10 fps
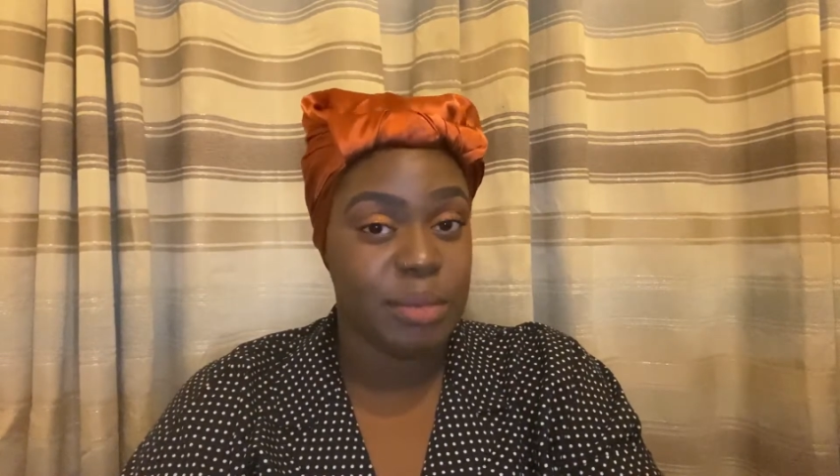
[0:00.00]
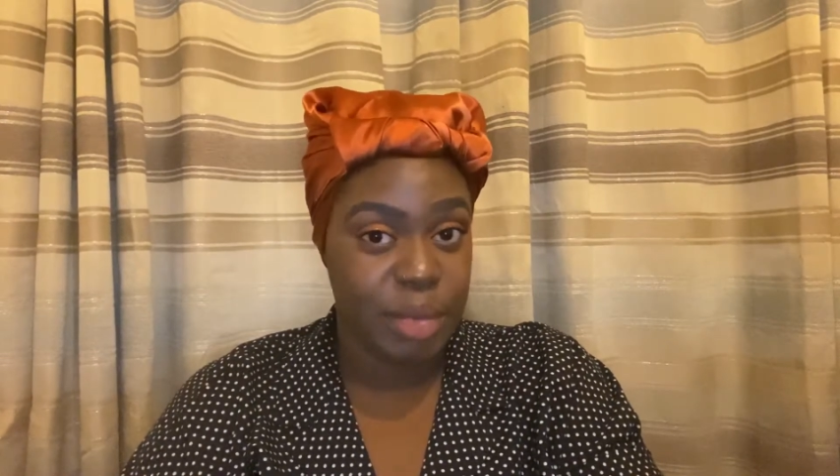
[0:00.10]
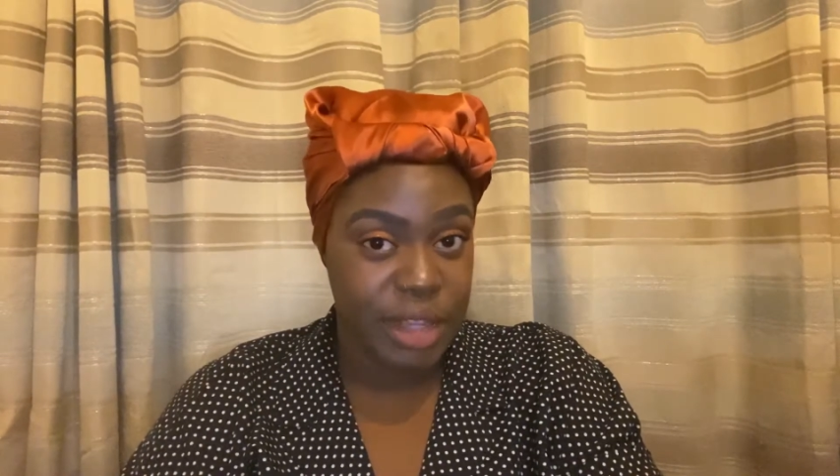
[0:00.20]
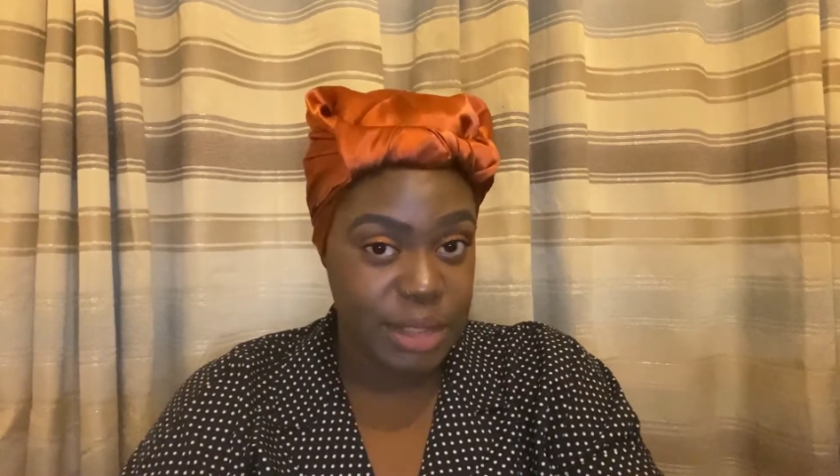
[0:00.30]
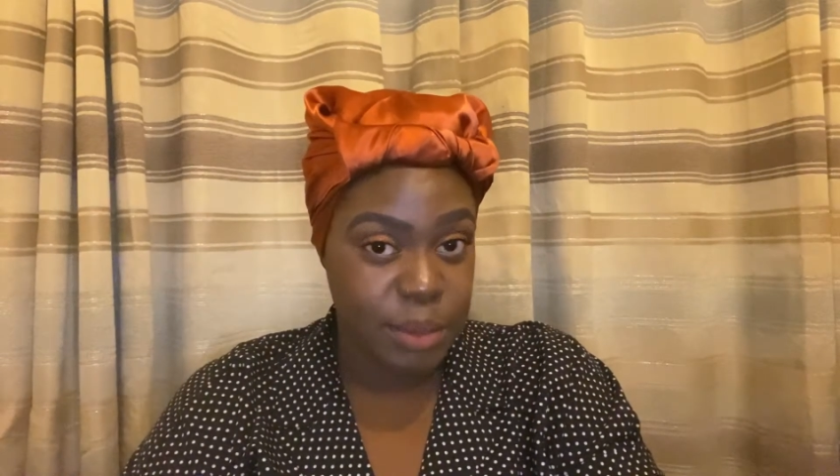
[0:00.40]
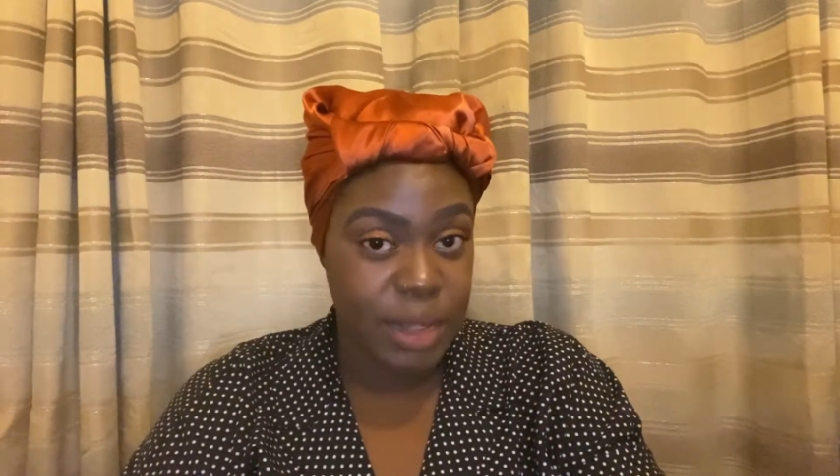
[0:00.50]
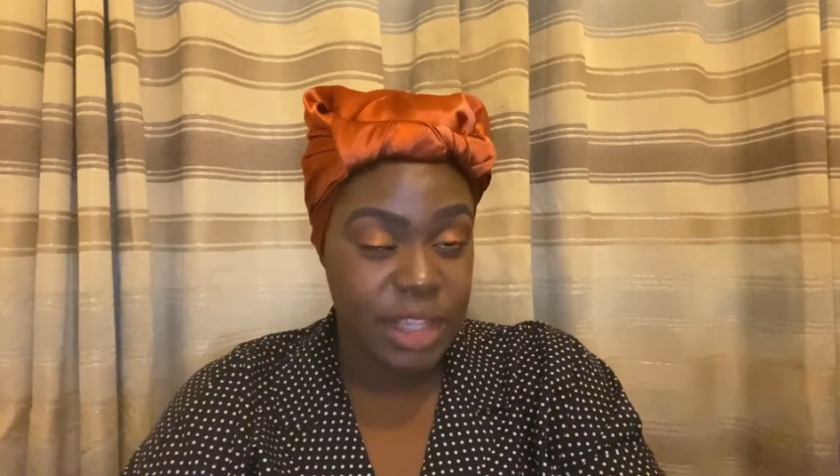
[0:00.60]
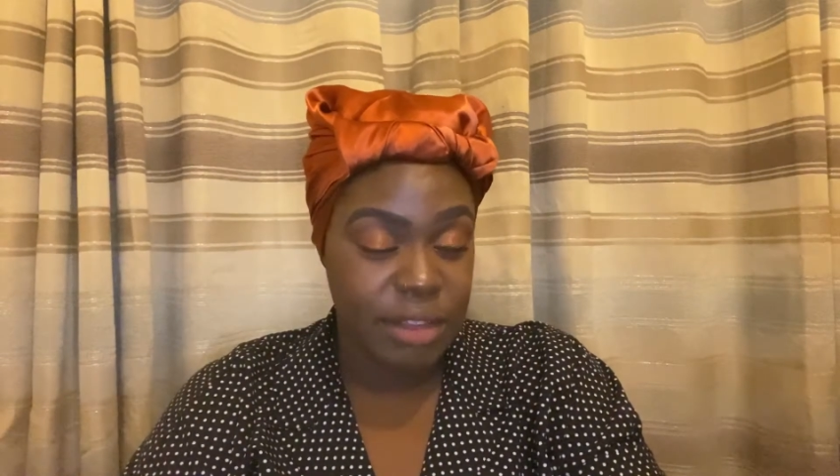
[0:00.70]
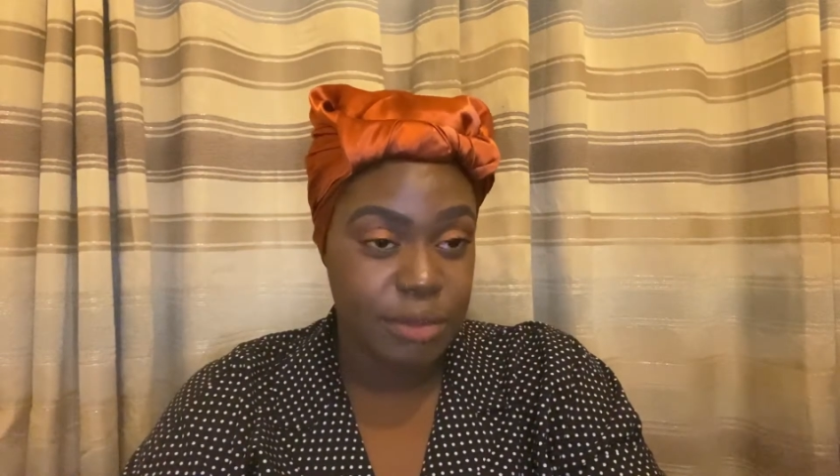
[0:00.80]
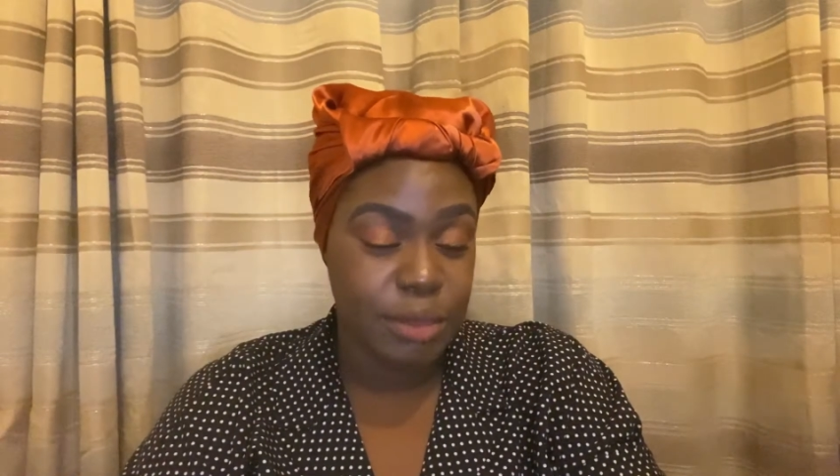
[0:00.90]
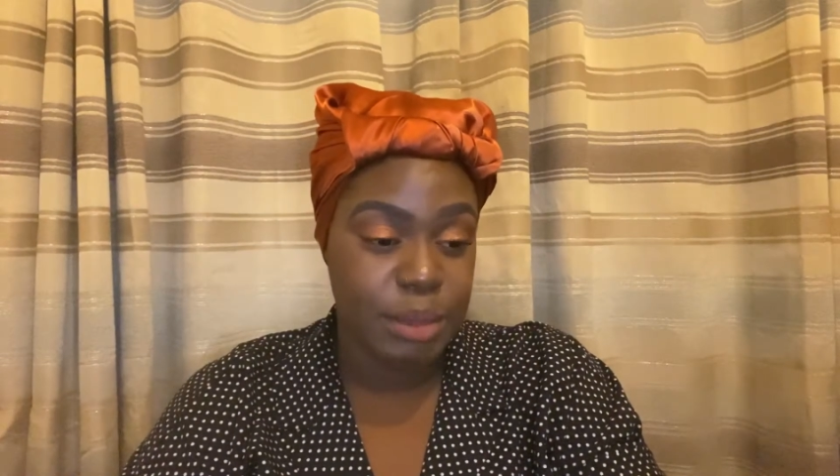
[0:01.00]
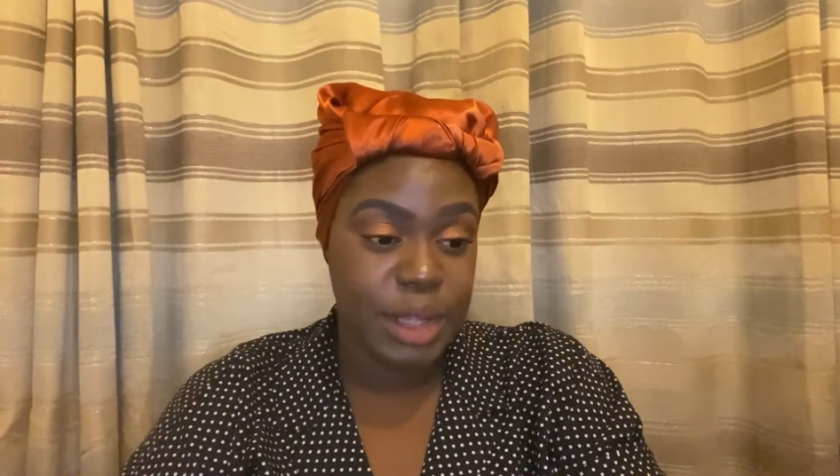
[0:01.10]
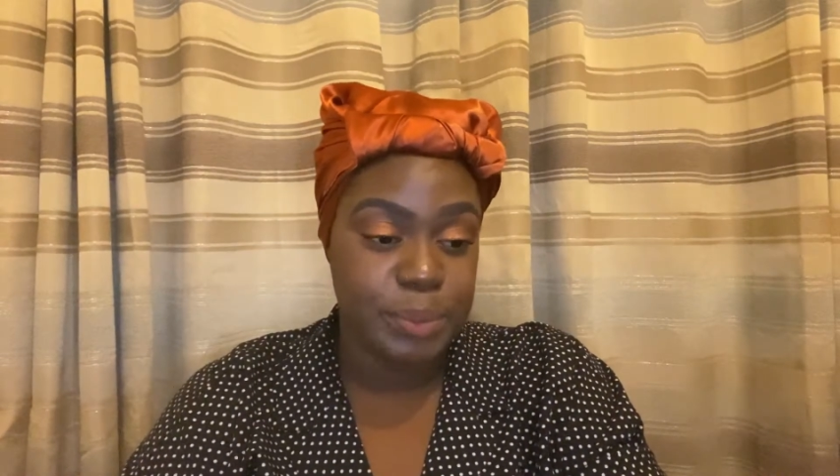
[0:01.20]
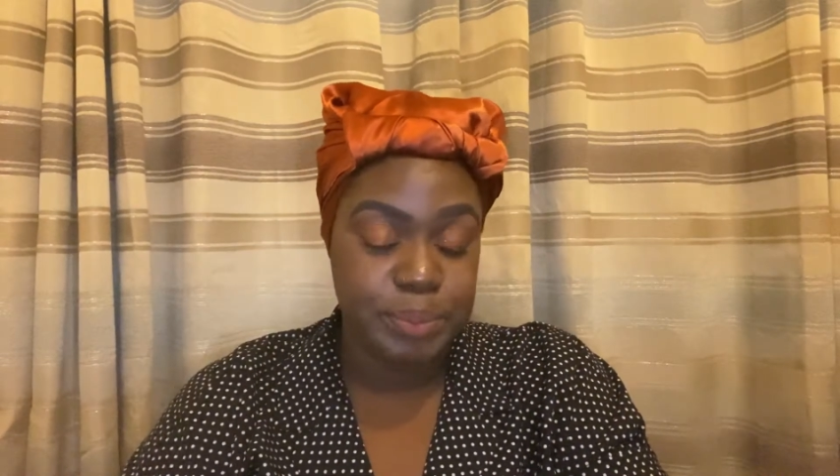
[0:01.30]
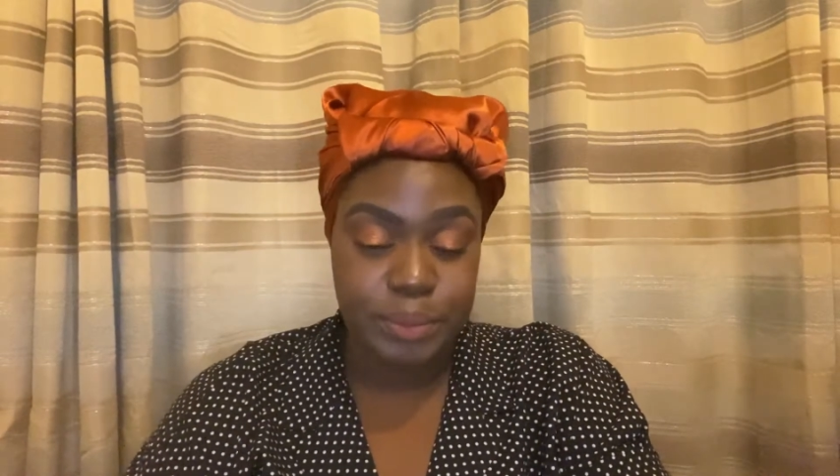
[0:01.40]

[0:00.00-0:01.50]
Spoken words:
it, but it's working for me.